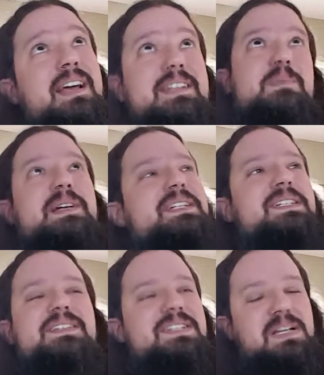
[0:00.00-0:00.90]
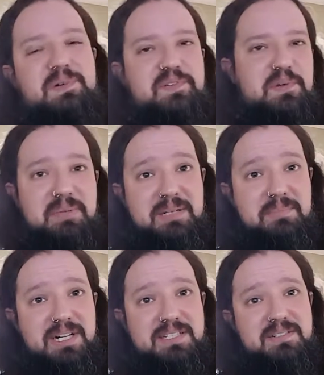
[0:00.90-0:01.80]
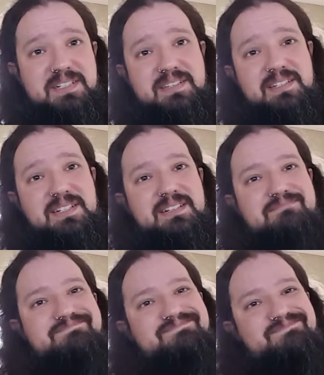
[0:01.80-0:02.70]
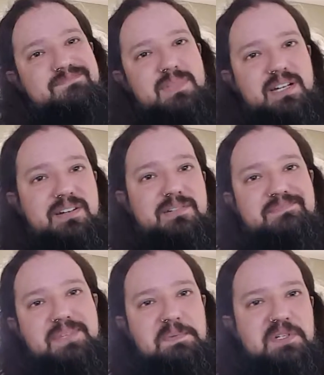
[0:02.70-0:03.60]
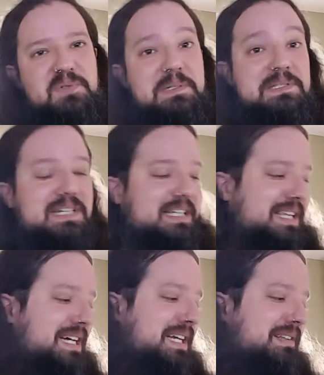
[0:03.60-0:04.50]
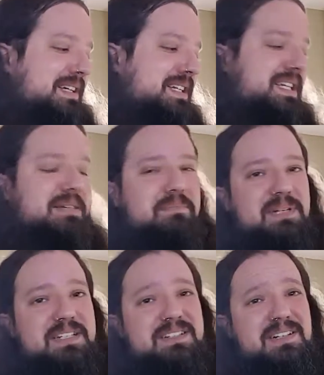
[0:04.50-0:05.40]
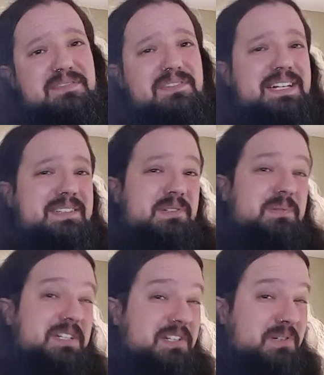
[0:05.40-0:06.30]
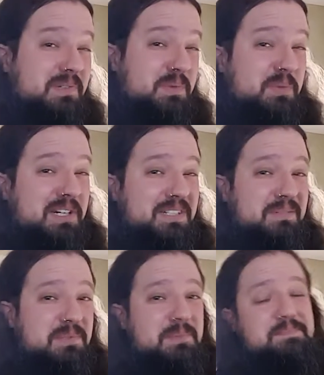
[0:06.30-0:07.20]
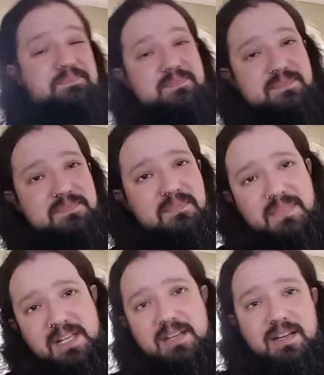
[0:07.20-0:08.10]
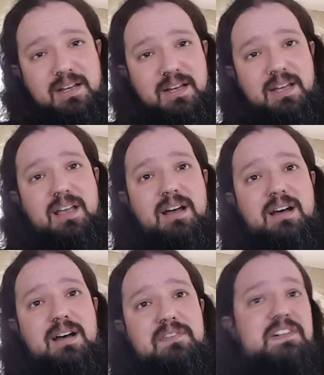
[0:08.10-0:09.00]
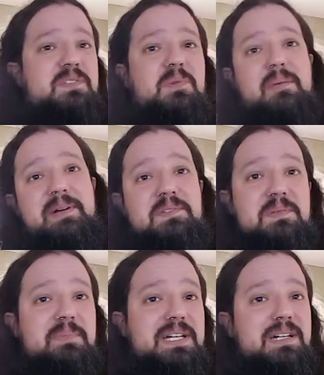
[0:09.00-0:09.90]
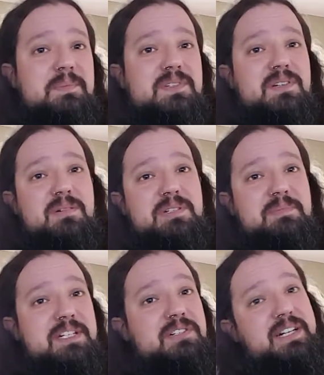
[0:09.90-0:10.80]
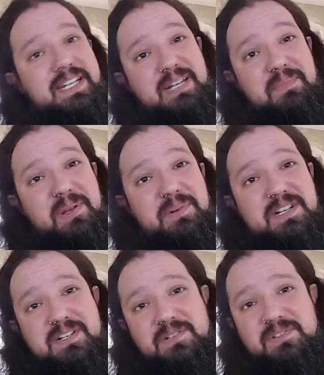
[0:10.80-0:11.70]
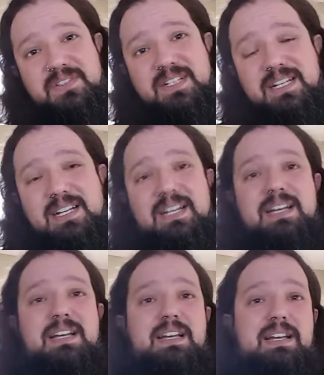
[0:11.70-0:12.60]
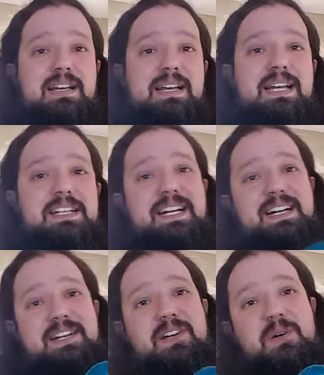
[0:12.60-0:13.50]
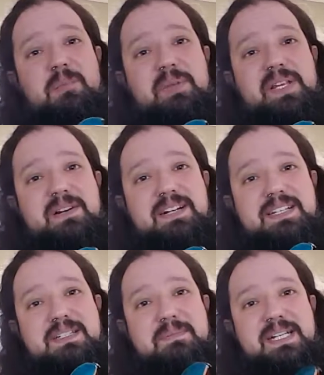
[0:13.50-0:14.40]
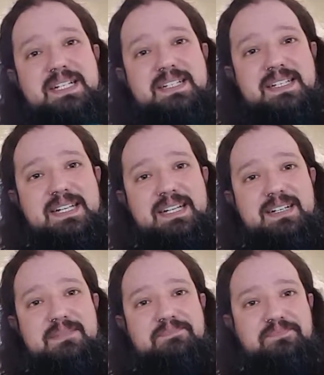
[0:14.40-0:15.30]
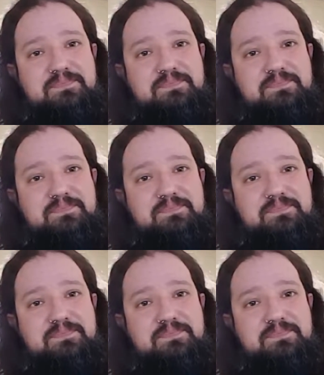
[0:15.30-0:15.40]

expecting to sell it for big bucks or anything. I don't know, I'm just weird like that. I like to keep my stuff as original as possible. If I swap out some pickups, I'll always make sure I keep the originals. And yeah, I know PRS makes a